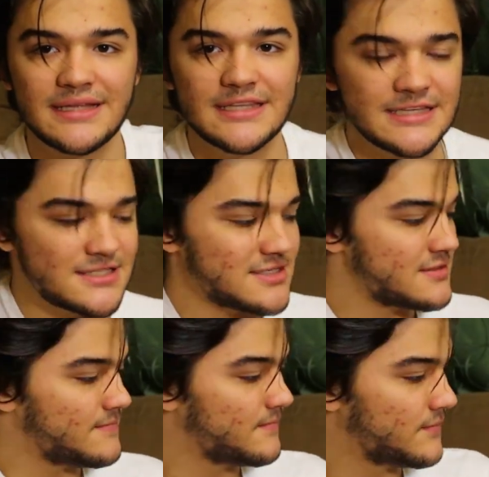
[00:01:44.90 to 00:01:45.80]
like
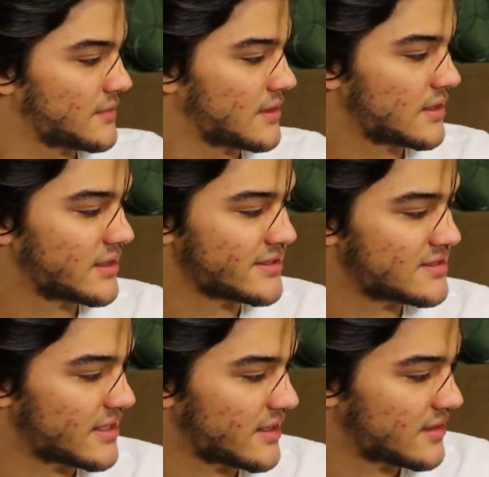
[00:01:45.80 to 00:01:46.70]
this,
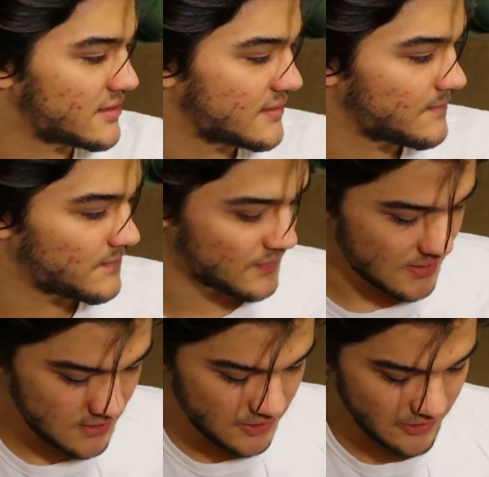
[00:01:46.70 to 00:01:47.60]
because,
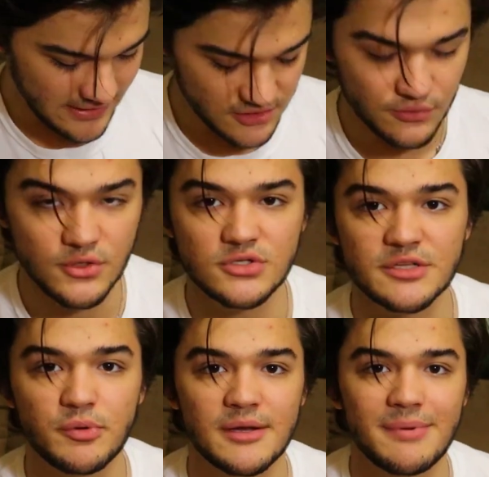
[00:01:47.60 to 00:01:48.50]
you know, I don't
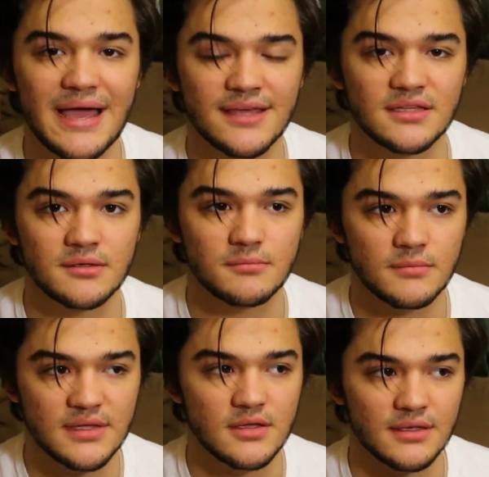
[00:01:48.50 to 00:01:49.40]
usually put it back in
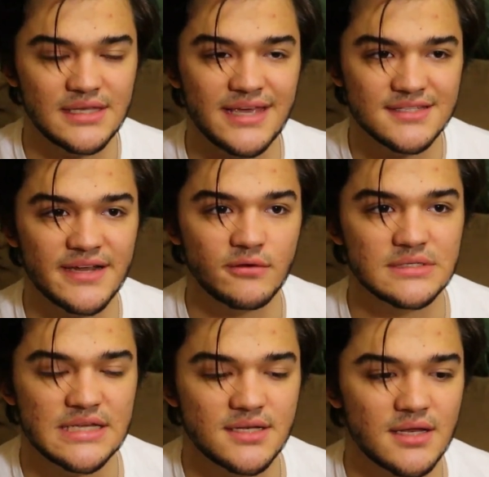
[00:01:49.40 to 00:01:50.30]
the case that it
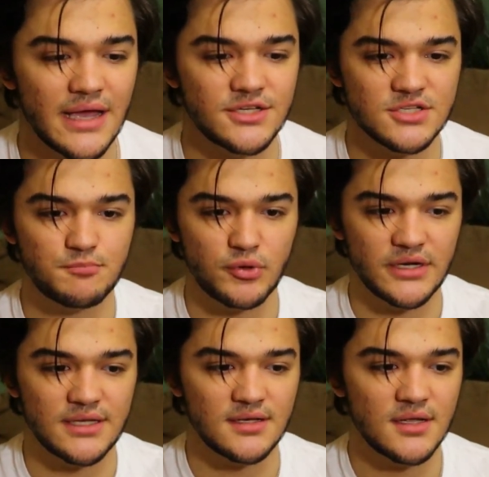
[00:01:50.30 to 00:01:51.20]
was in. I just
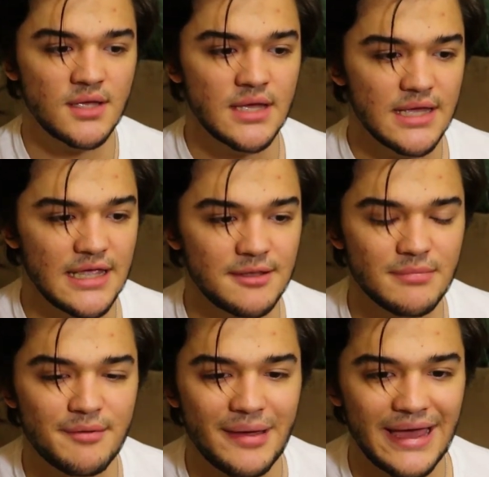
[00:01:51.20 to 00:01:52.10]
put it in
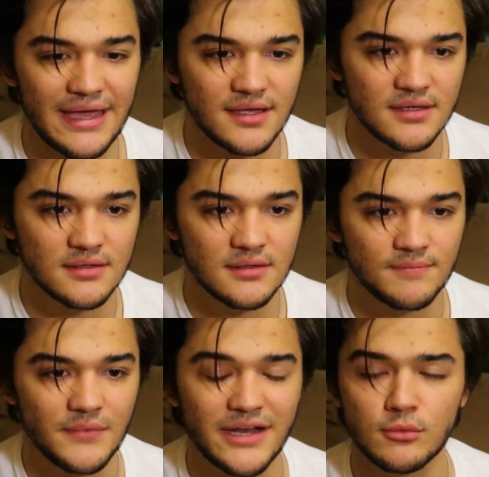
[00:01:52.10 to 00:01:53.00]
my bag.
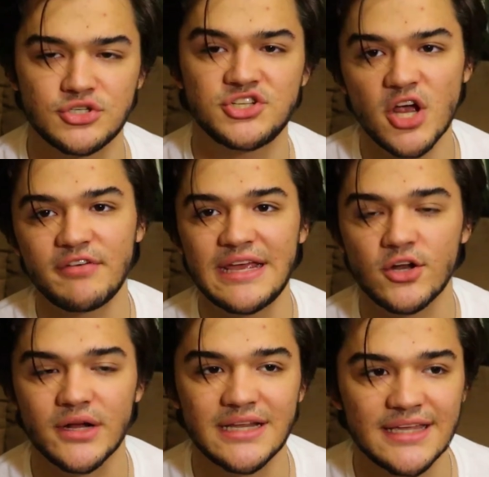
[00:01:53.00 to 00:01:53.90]
I don't shove it
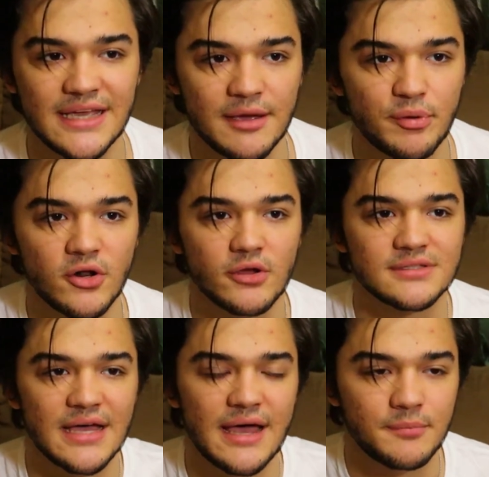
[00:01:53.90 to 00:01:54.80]
in or anything. I put it on
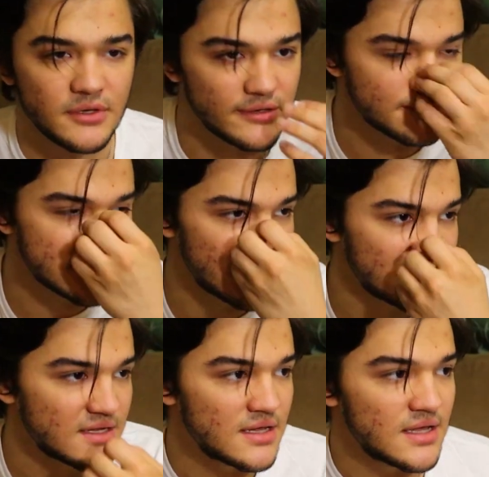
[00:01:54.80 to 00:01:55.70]
top, you know what I'm
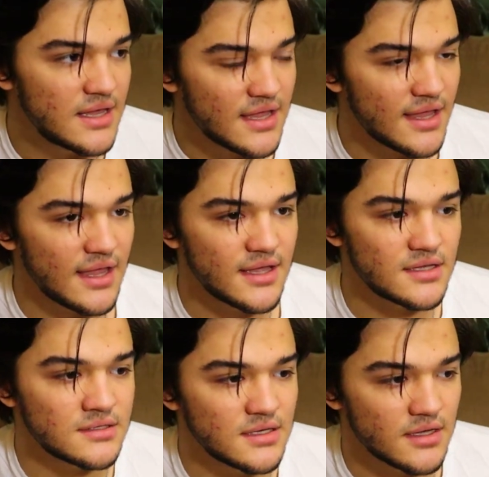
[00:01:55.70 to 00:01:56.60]
saying?
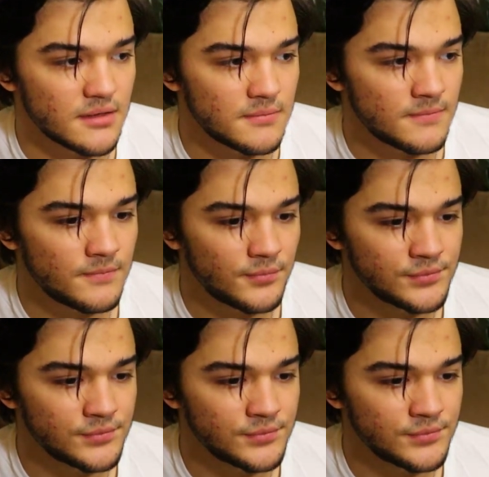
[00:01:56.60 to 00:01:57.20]
And,